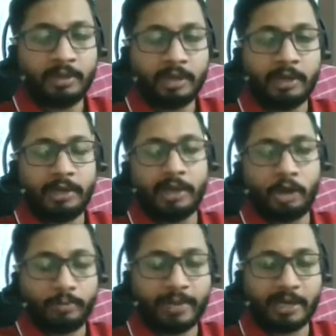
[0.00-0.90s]
Under
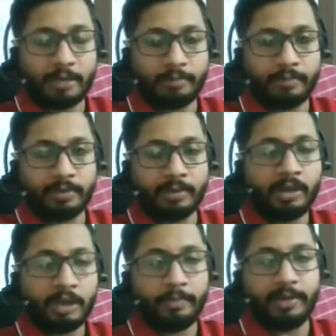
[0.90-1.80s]
our backup
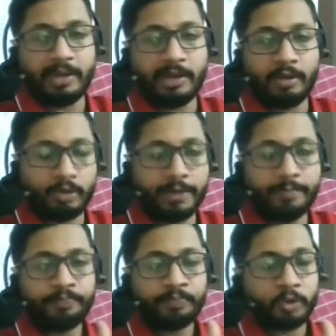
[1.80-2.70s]
umbrella. Okay.
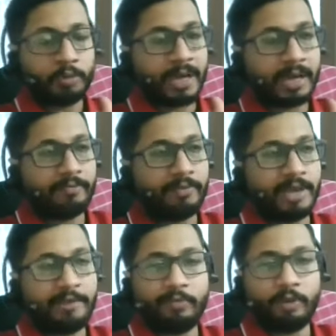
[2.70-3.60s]
So backup will
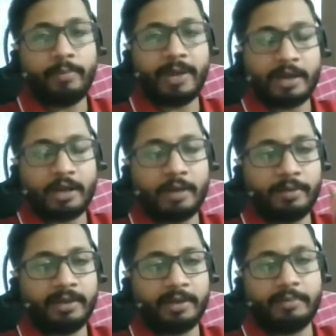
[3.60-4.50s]
have full backup,
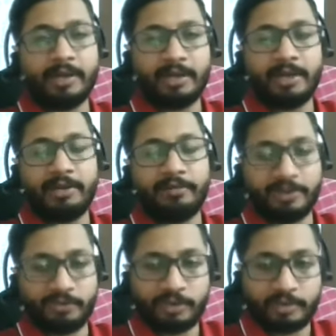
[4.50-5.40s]
incremental, and
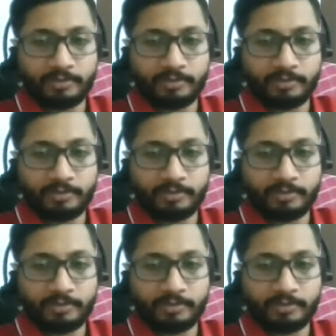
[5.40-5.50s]
differential.